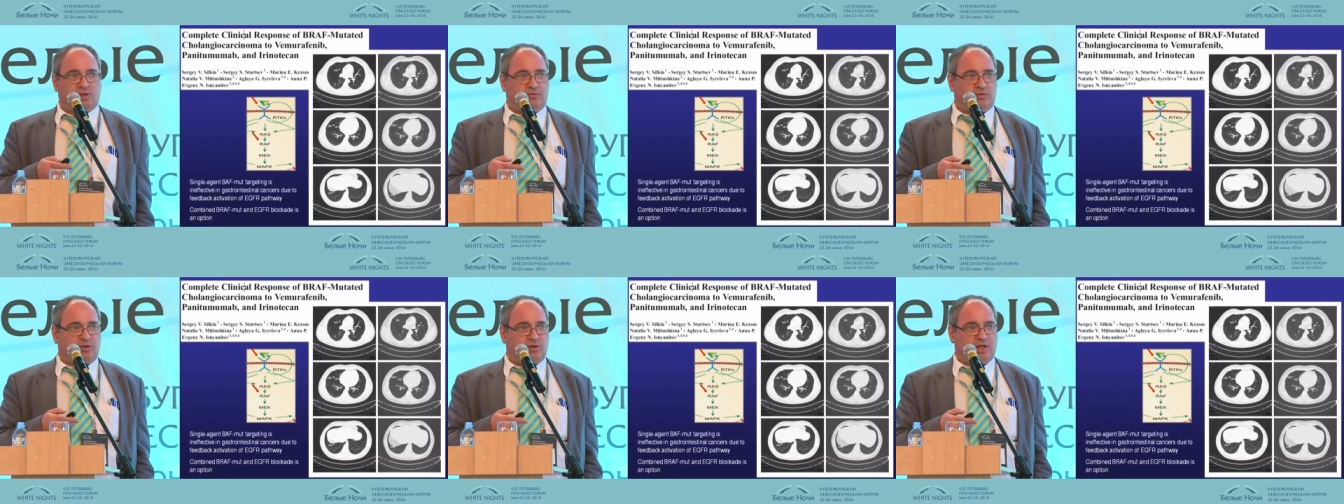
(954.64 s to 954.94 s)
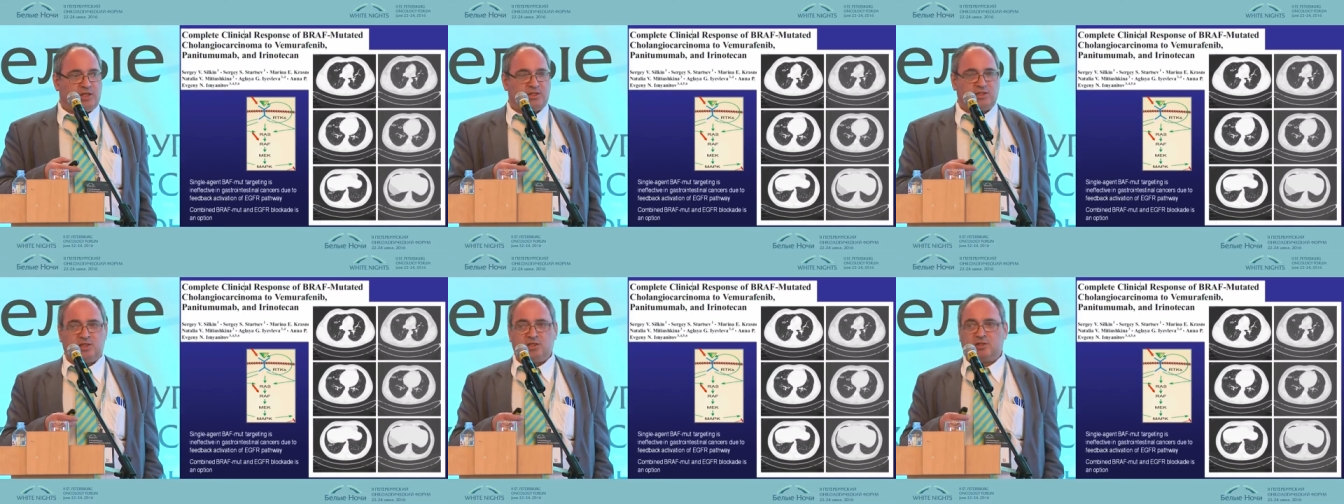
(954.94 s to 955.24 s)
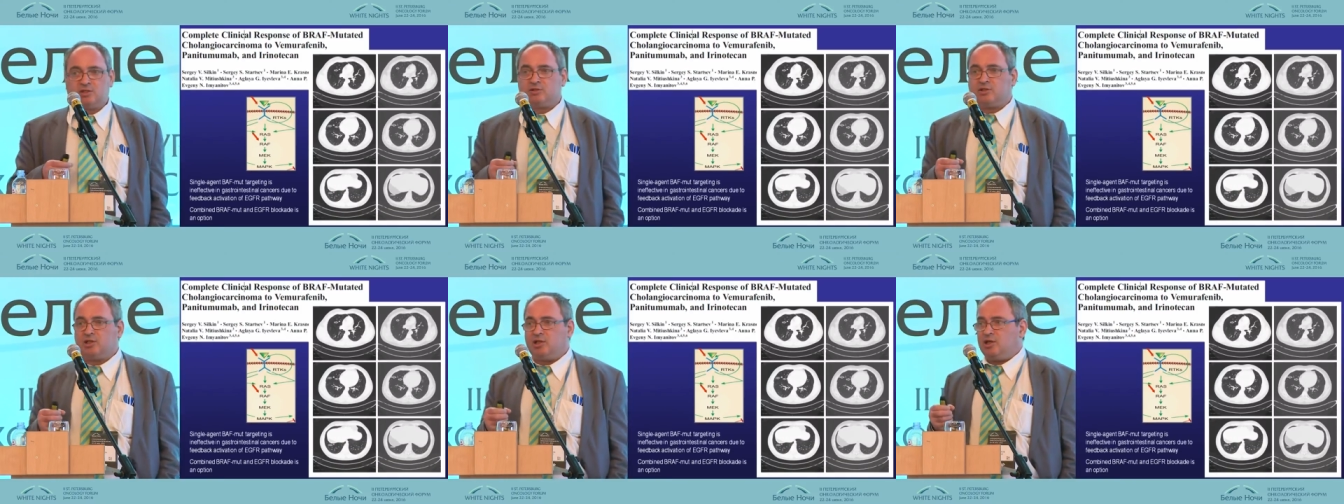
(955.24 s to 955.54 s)
if you
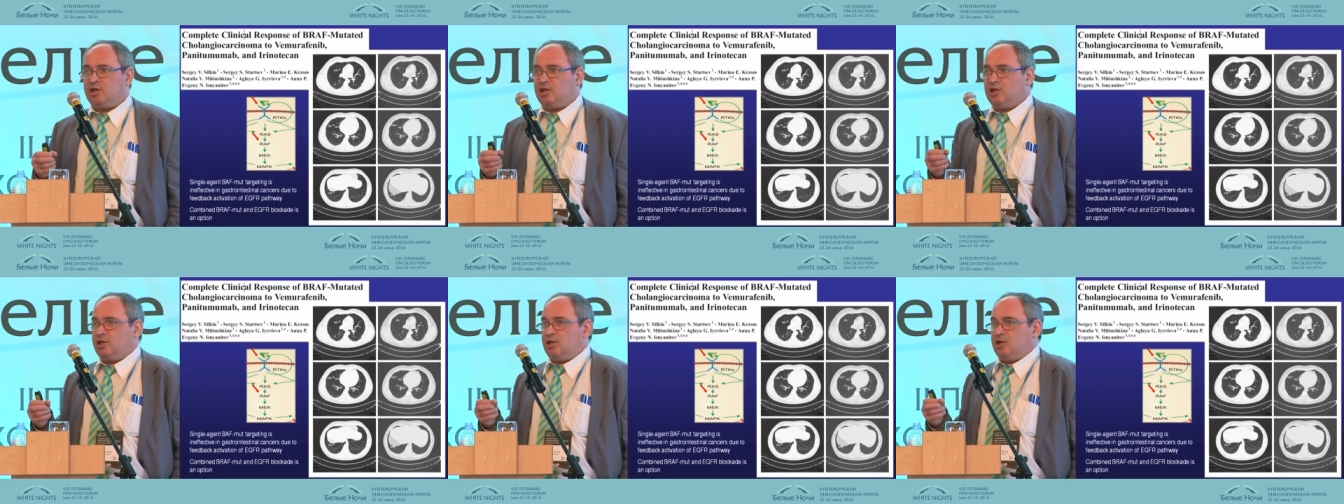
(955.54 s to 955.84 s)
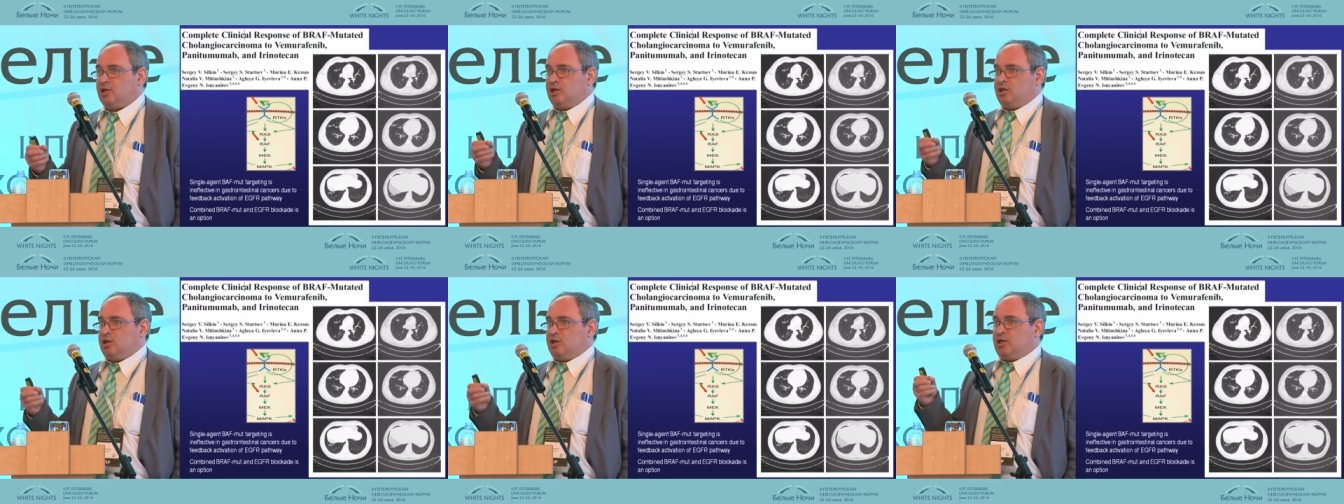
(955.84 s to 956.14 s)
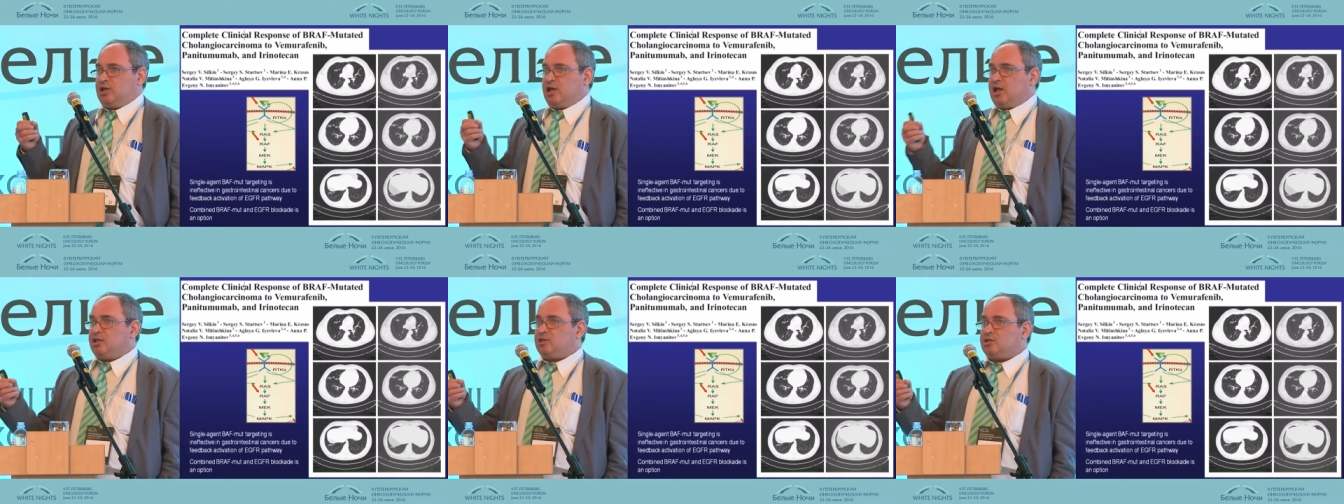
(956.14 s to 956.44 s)
consider
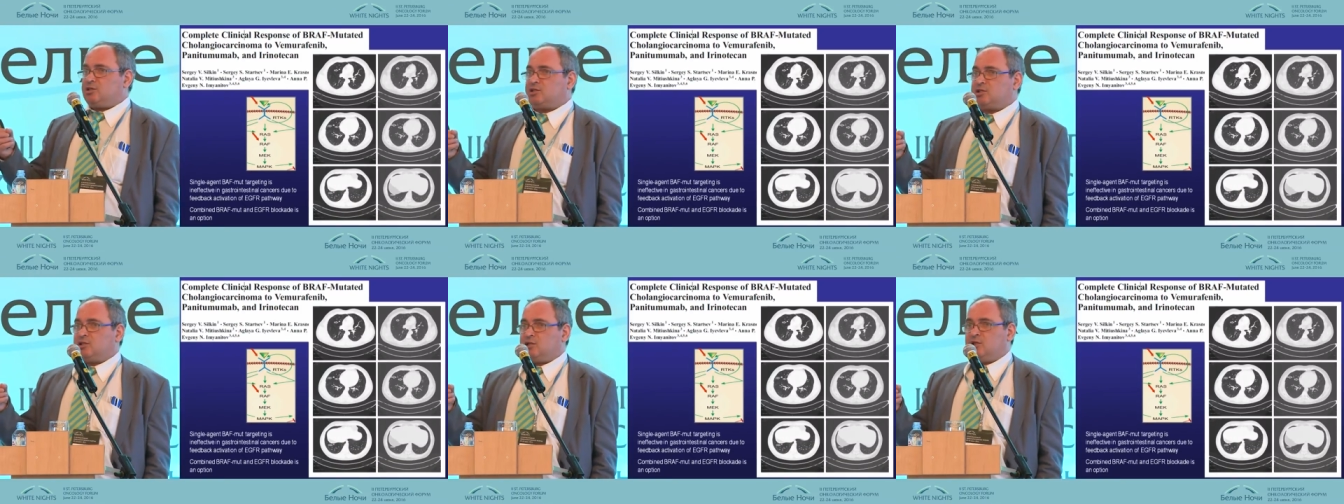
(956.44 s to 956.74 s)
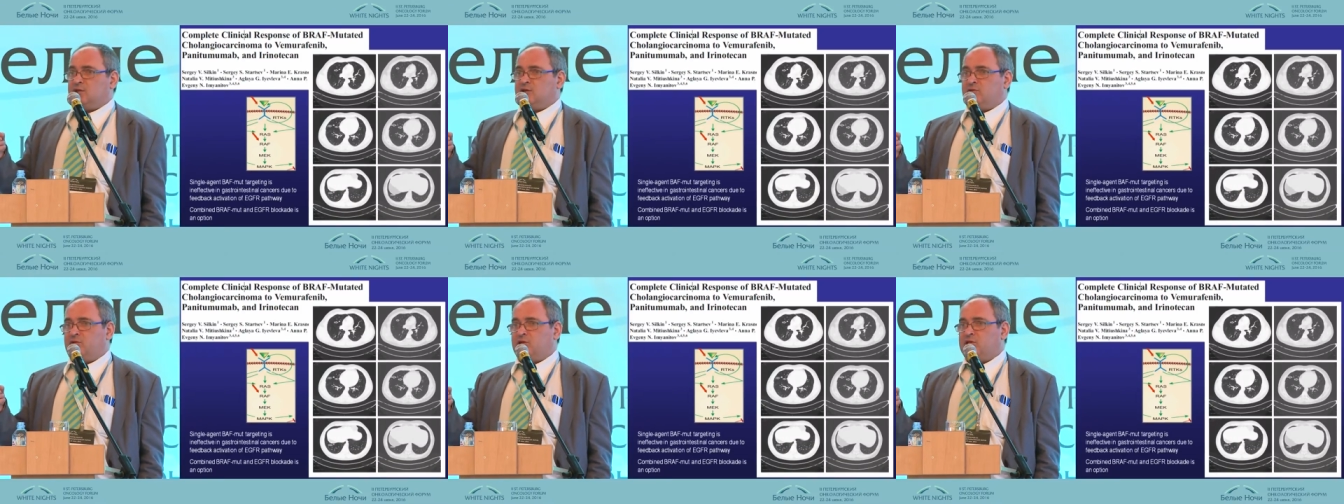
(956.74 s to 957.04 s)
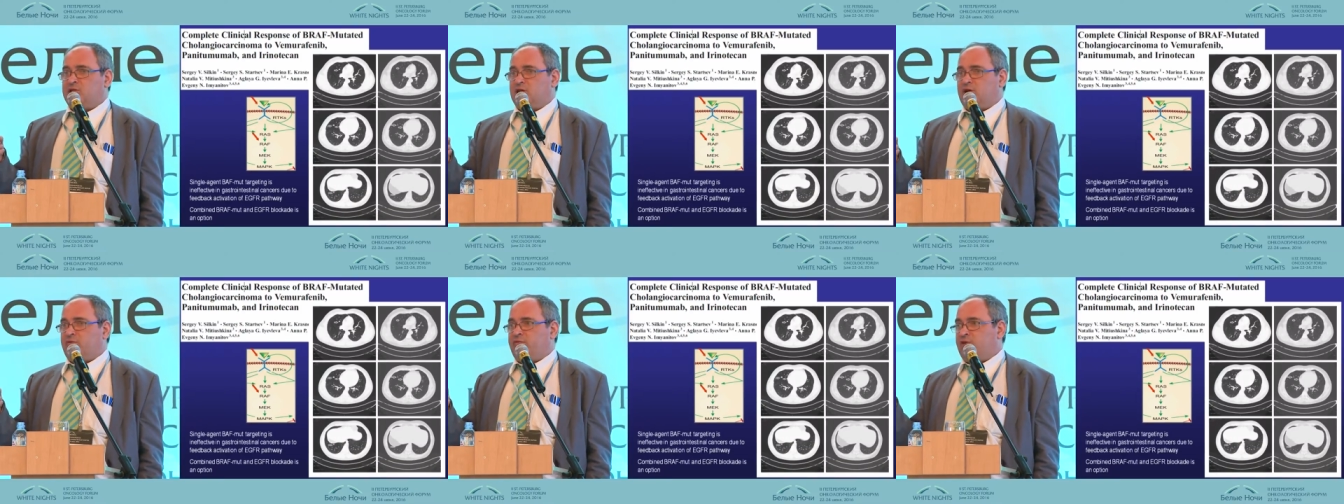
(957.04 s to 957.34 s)
cancer
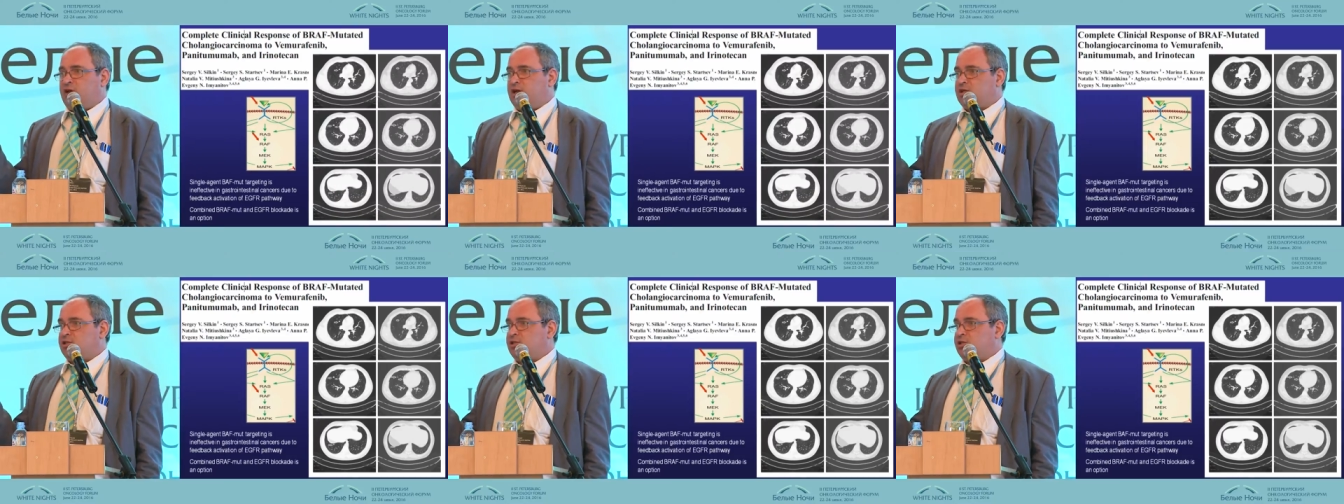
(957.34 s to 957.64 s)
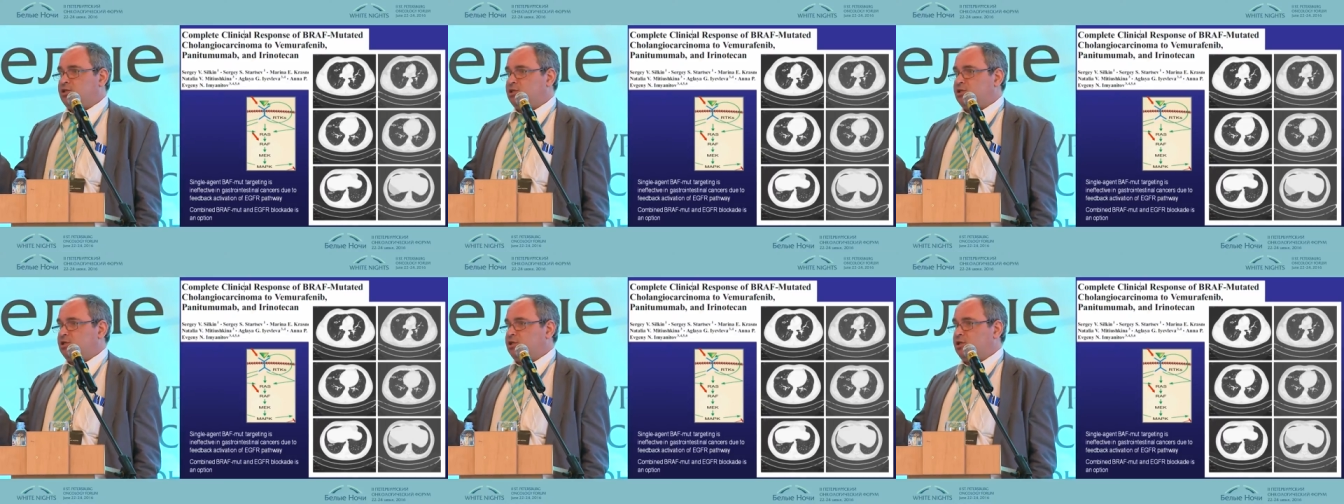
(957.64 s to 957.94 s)
which affect